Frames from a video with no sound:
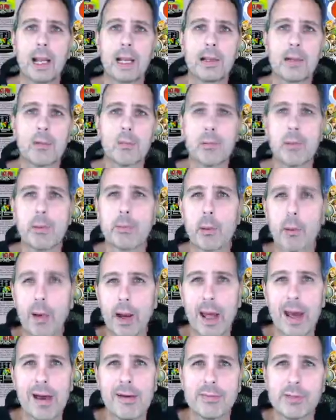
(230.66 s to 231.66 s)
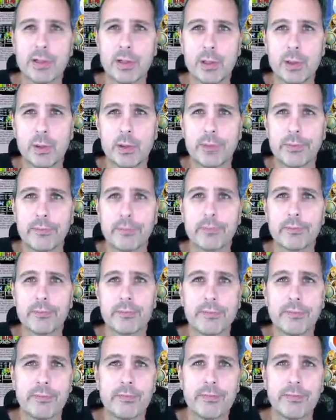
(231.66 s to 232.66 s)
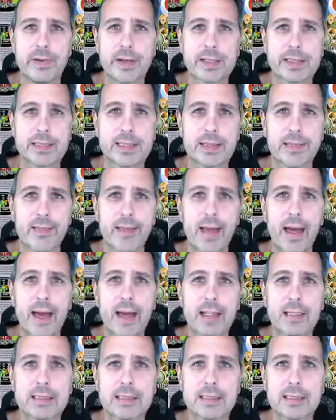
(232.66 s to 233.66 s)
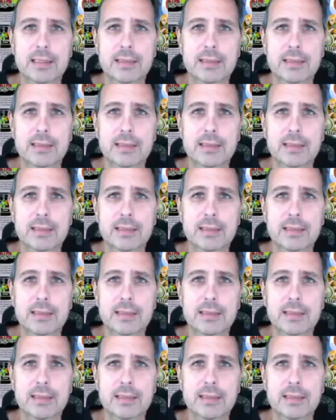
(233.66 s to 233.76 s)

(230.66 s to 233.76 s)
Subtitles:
don't remember what I have to do to fix that.